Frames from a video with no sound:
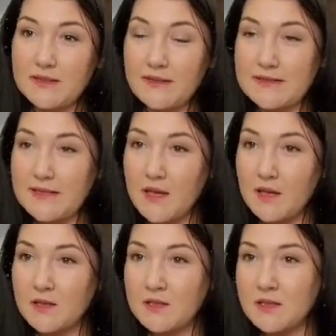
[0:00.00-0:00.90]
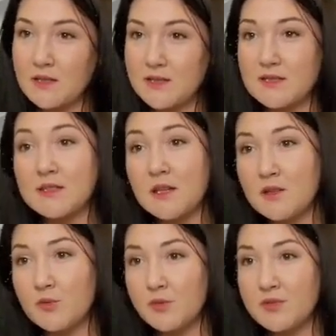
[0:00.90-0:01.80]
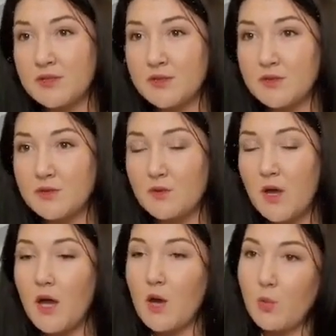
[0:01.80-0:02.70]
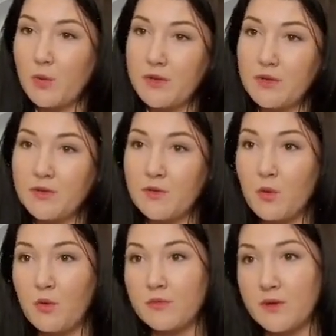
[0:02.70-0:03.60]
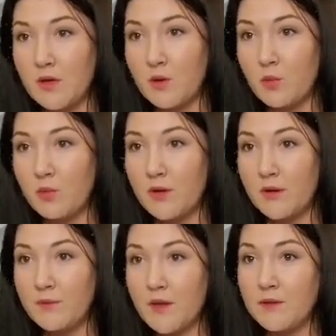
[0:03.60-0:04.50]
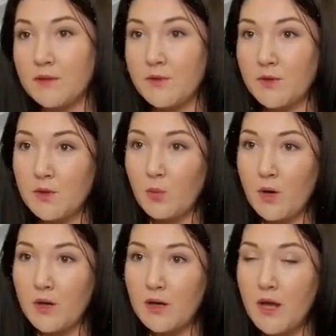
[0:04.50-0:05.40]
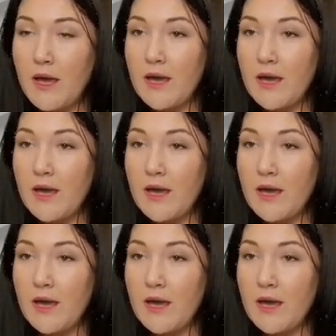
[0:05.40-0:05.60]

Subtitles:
the second is standard procedure with or without quota, and the third one